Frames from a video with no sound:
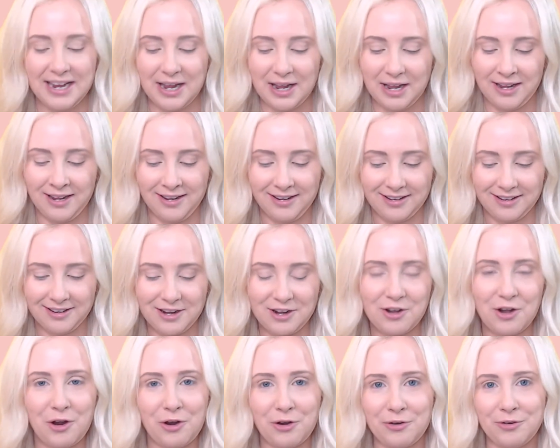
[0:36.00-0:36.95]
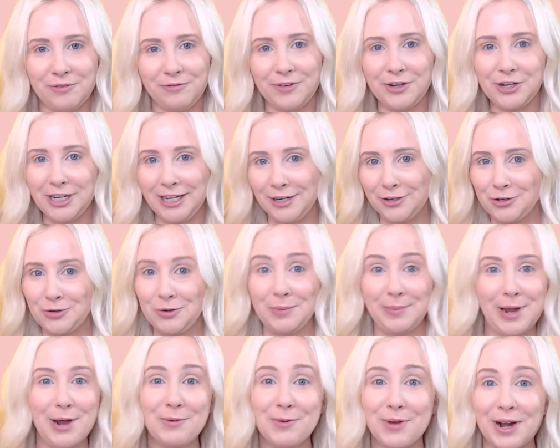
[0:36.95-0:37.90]
know very little
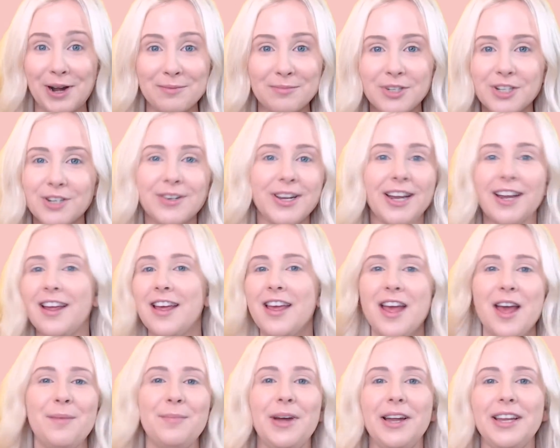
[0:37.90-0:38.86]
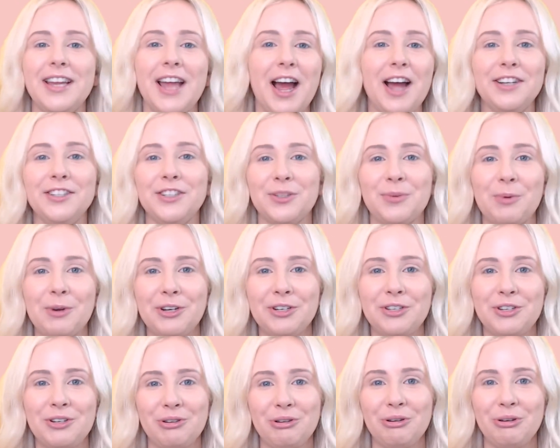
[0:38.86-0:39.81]
about what I'm doing, but yeah, I just wanted
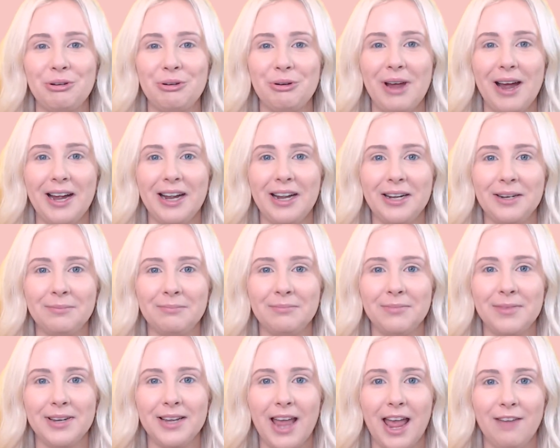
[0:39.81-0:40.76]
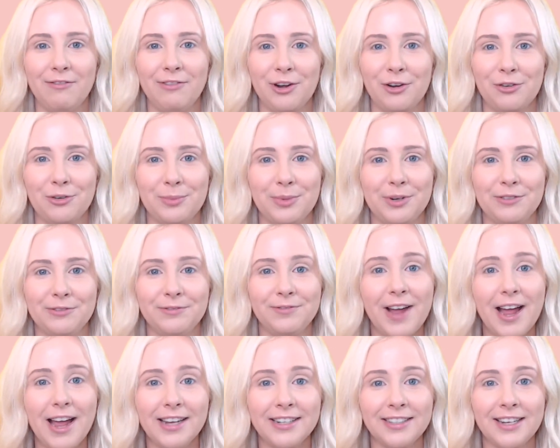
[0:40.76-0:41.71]
to have a little bit of
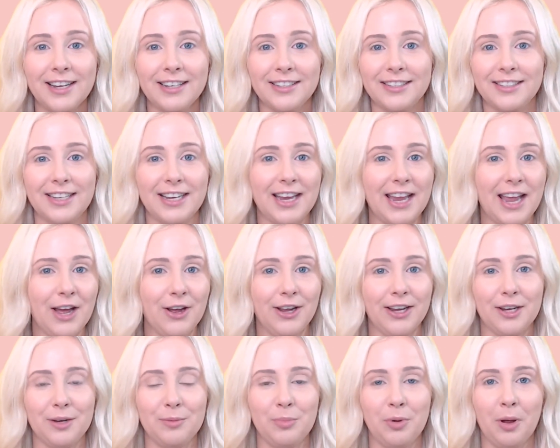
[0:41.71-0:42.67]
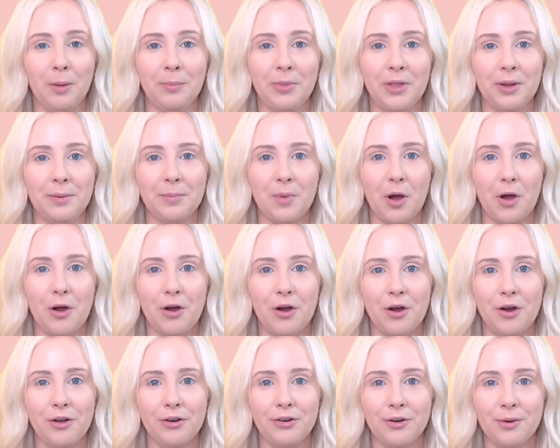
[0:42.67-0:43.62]
fun, see how I could pop them
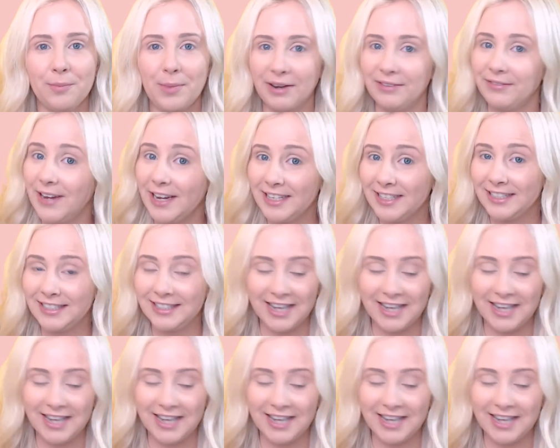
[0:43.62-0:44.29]
on my face.